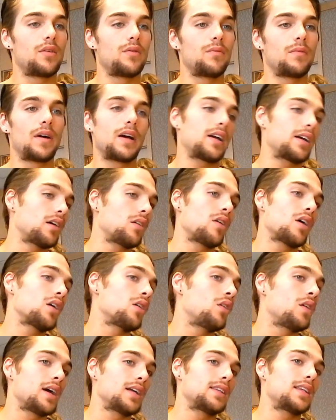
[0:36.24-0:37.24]
like, oh, I
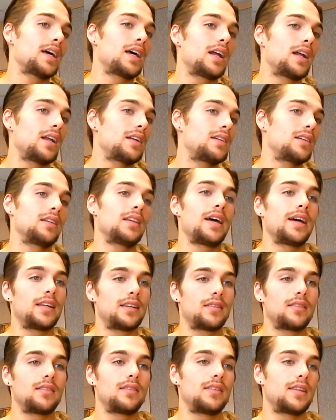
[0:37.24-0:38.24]
don't like that, I didn't like
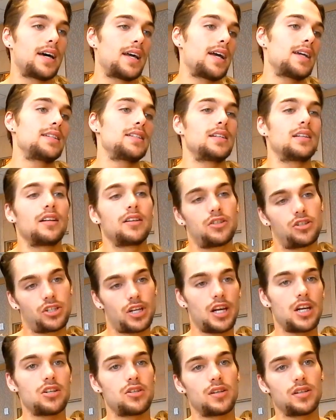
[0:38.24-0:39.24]
that idea, let's
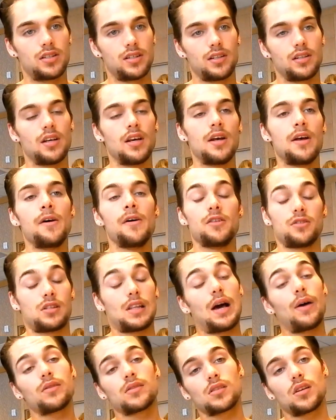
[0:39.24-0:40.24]
change this. And so
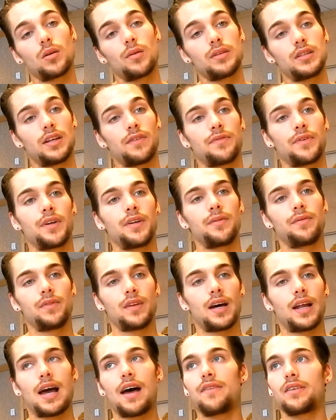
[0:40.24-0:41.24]
that was a little bit different,
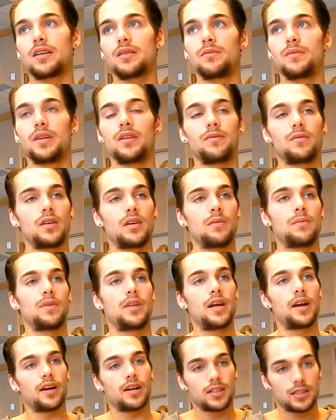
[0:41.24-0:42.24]
not having him
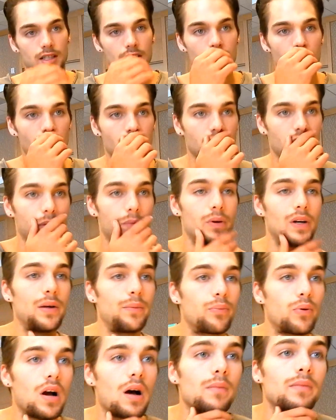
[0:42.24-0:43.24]
there, because he's usually
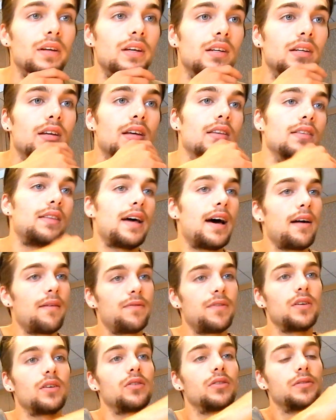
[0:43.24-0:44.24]
pretty prominent in
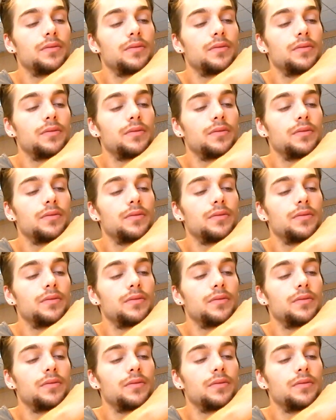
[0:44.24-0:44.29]
that field.